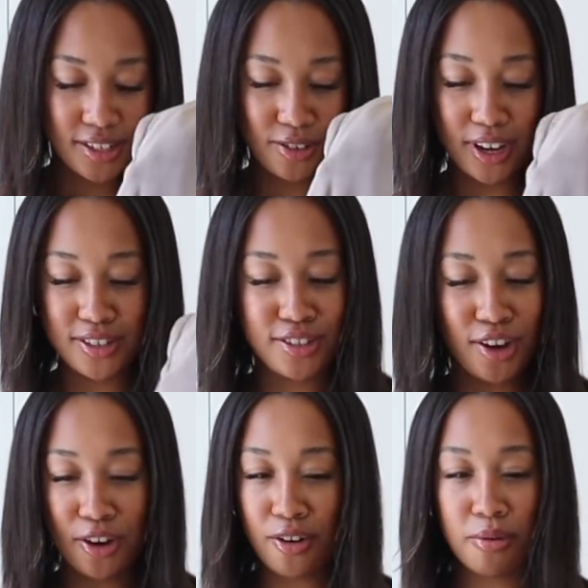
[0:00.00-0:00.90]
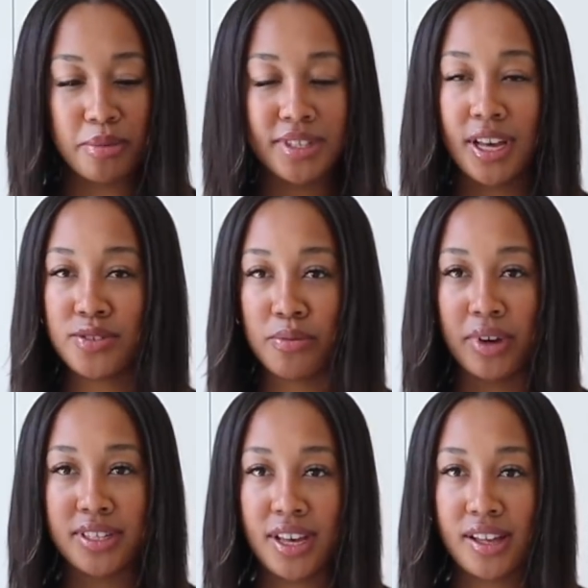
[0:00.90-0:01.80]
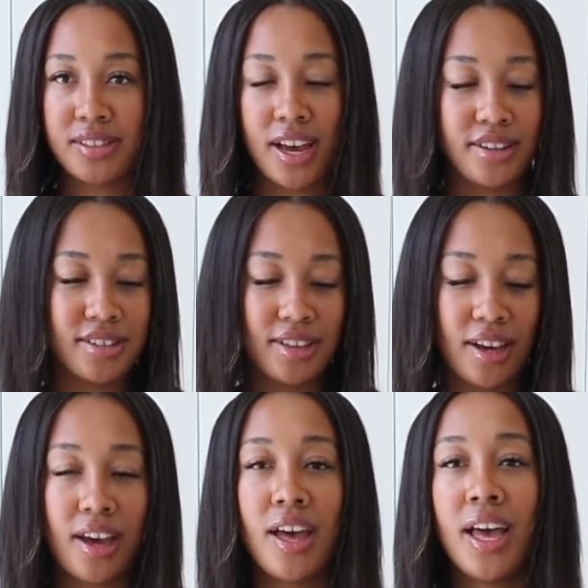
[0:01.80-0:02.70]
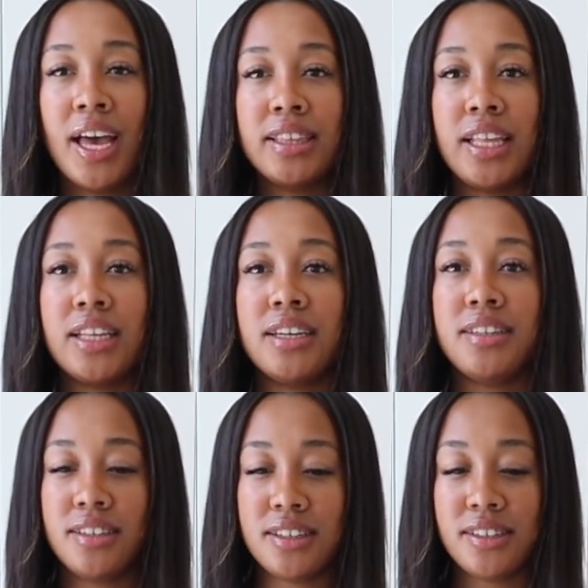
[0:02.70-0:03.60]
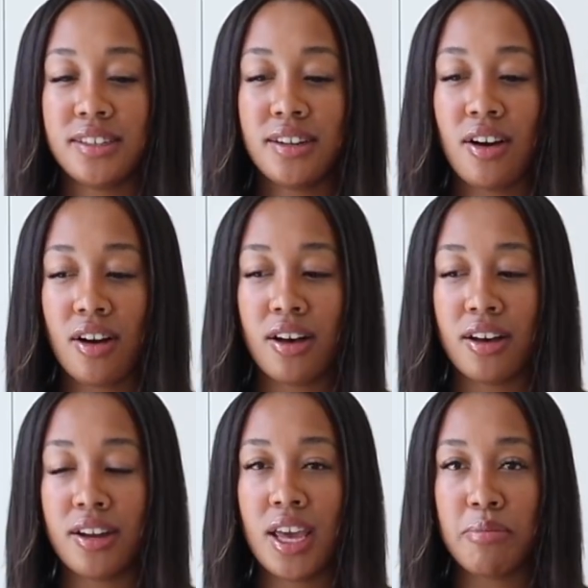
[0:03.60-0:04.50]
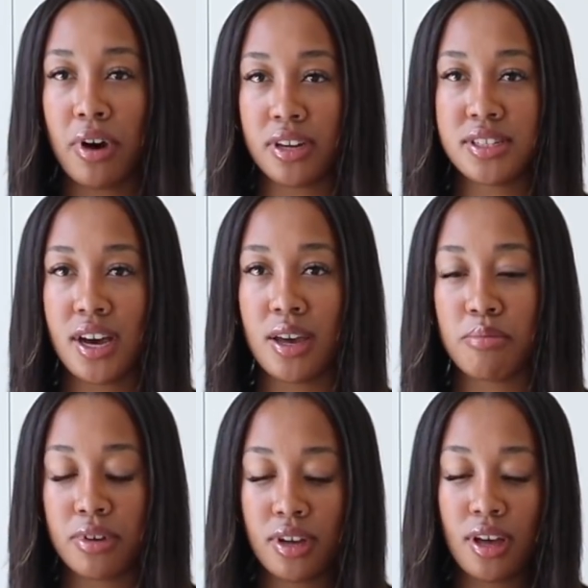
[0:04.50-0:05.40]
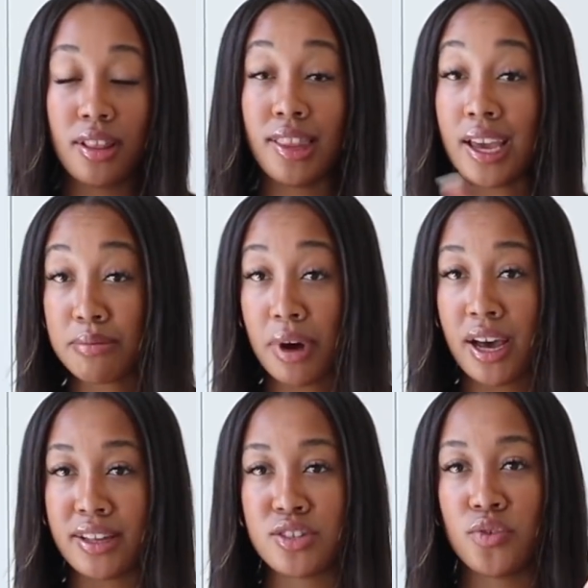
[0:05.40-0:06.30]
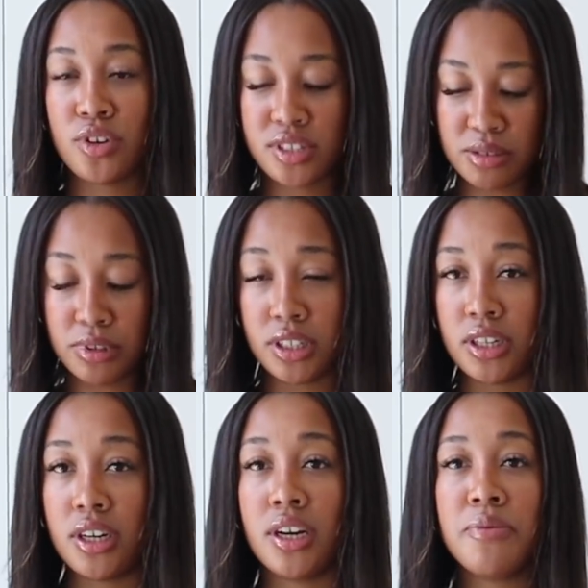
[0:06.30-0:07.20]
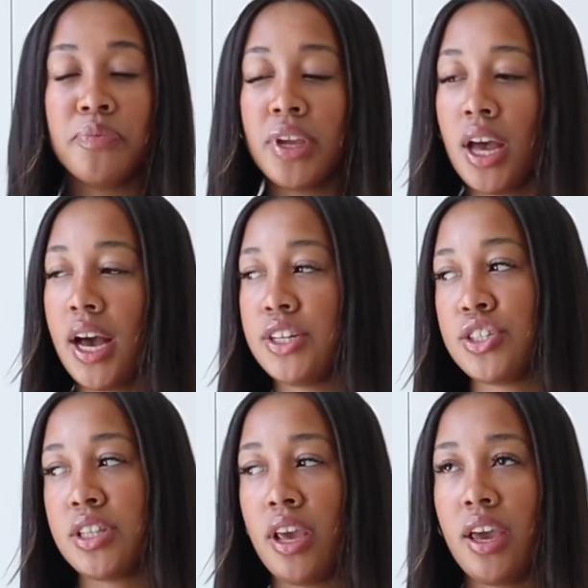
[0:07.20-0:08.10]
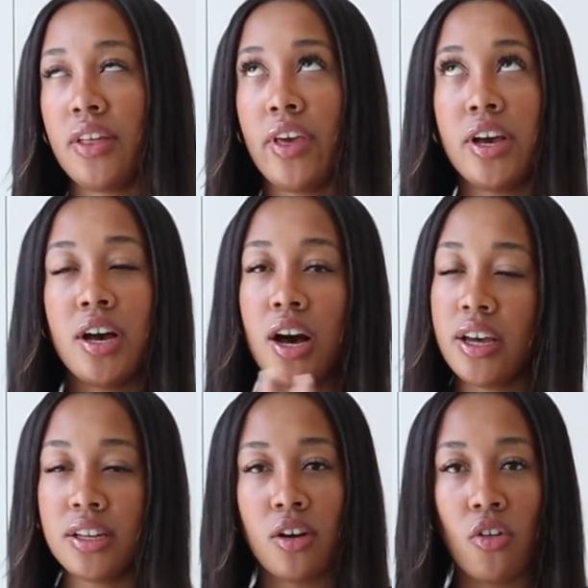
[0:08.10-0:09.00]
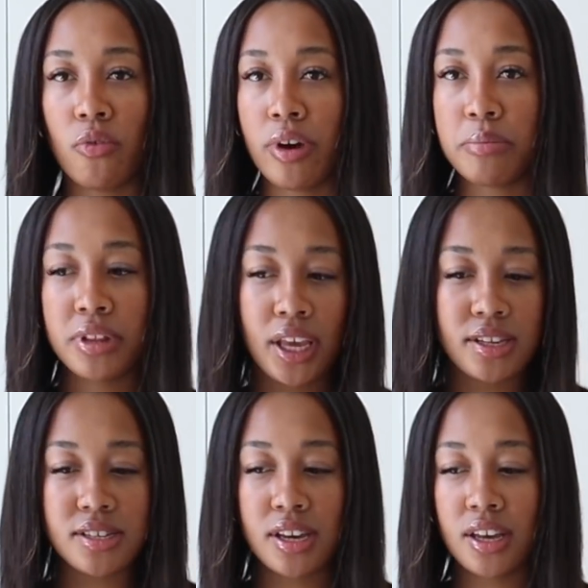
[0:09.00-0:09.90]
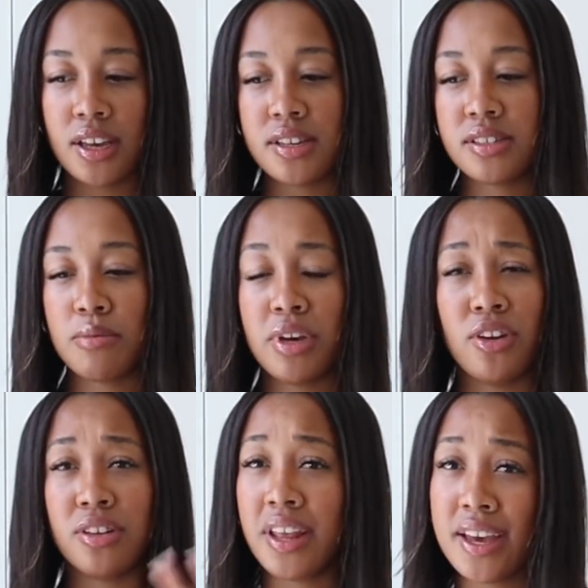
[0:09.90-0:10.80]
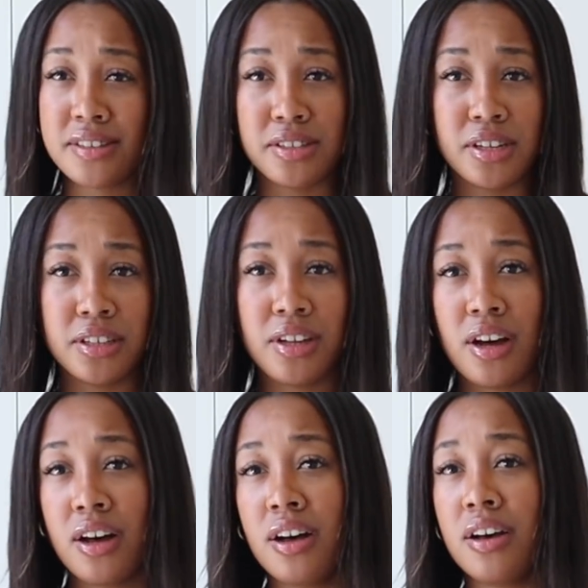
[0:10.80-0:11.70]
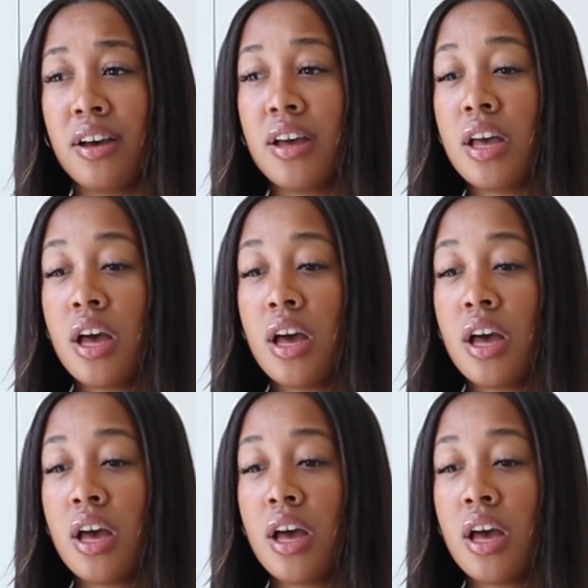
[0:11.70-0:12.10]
You guys know I'm obsessed with my sets. I just think they look good on a body type like mine. So if you're similar, I just think they cut in all the right places. They make your legs look long.